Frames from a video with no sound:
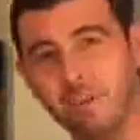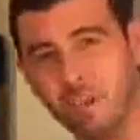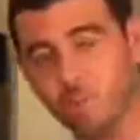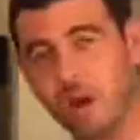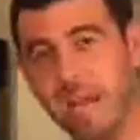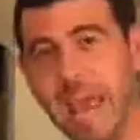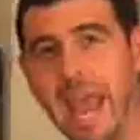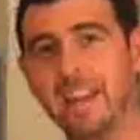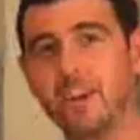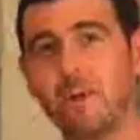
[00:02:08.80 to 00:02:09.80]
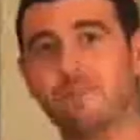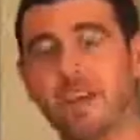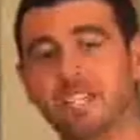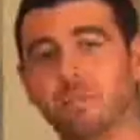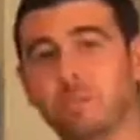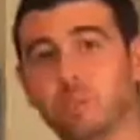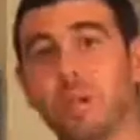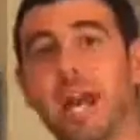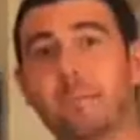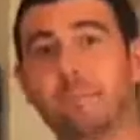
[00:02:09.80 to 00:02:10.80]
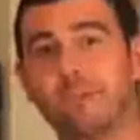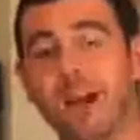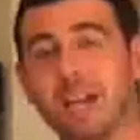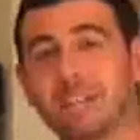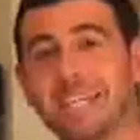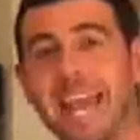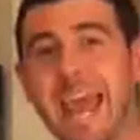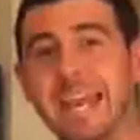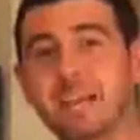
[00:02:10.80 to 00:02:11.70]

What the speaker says: now you want to add in our vegetables. We got broccoli,